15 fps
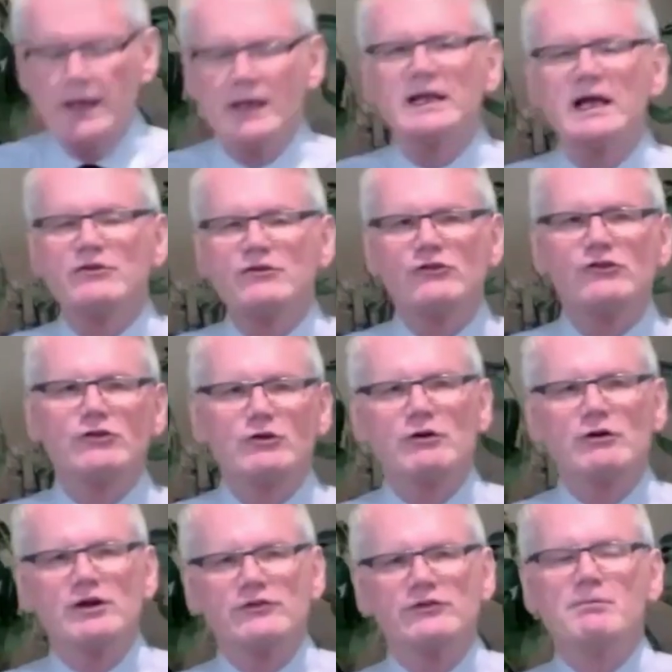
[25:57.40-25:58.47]
and get
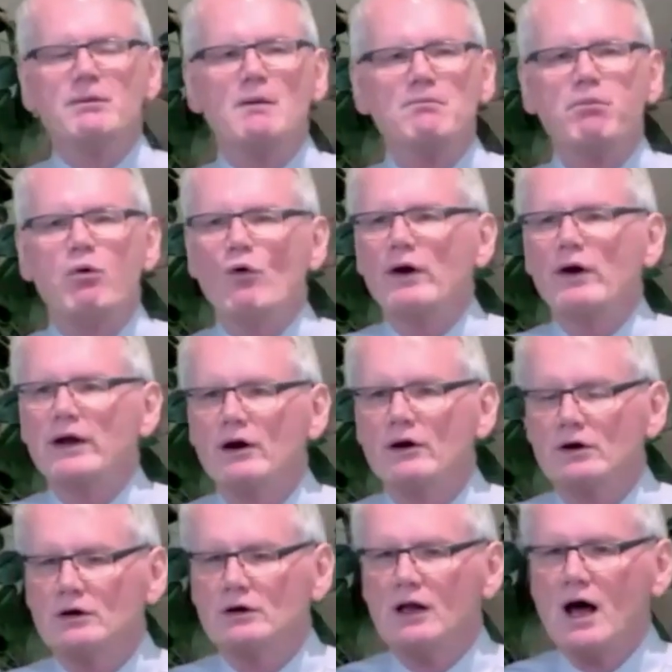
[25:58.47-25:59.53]
serious about pouring
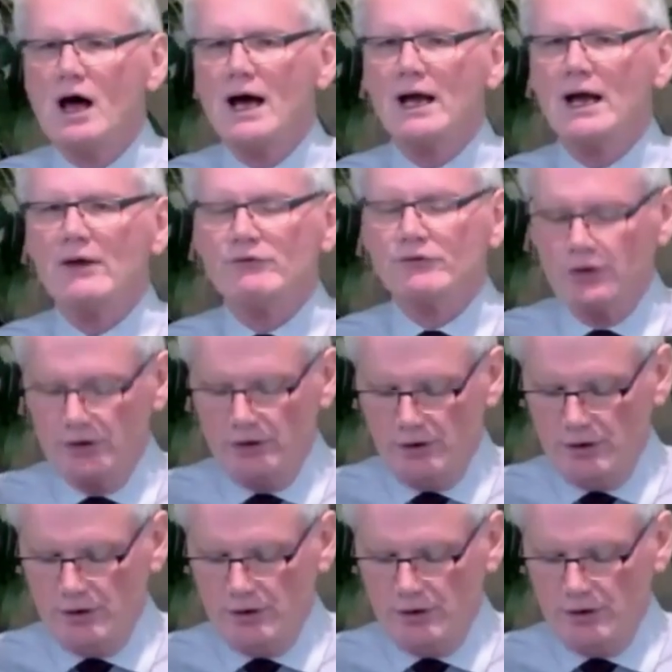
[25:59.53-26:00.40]
out our lives,